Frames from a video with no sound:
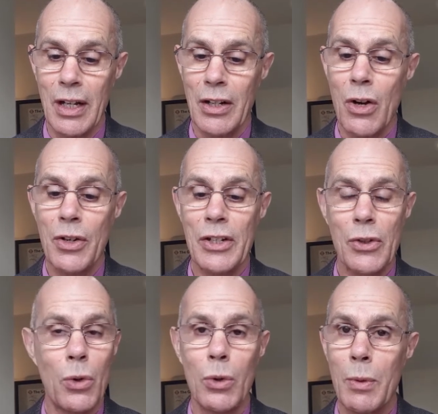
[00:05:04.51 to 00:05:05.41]
God is
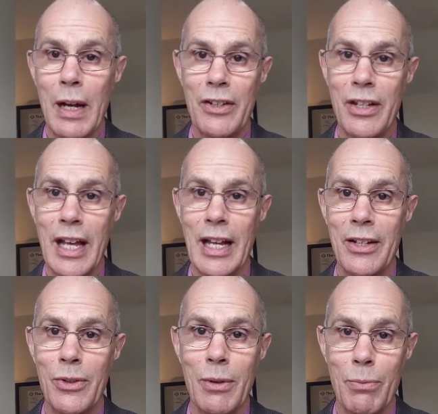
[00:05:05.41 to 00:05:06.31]
always there
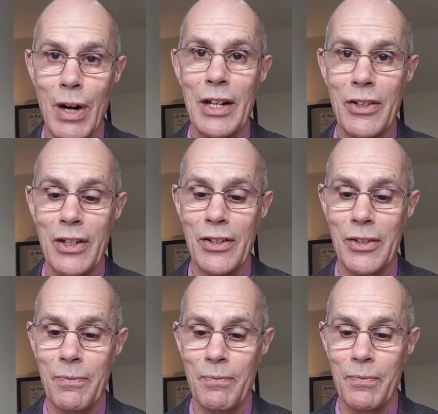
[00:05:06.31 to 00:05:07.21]
to embrace us.